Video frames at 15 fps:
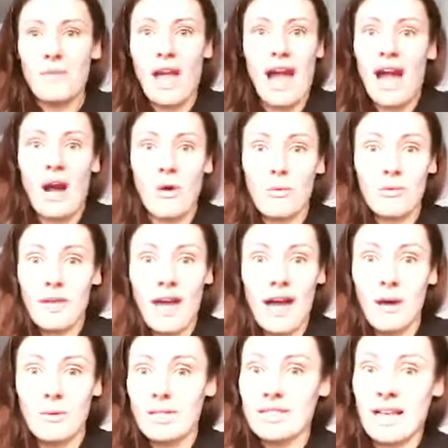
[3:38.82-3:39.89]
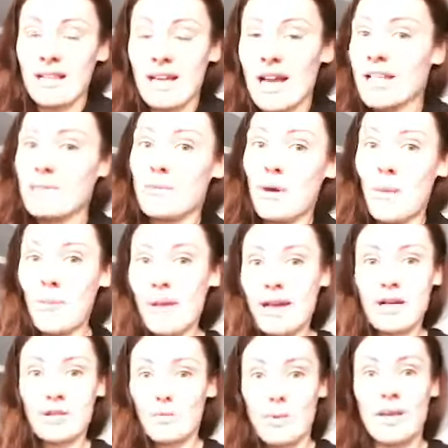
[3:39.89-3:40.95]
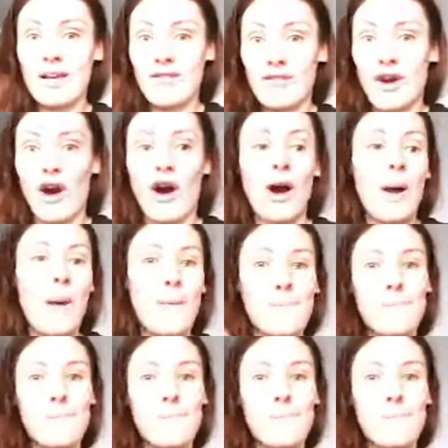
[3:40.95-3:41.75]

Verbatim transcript: How how they sell that is beyond me because we have got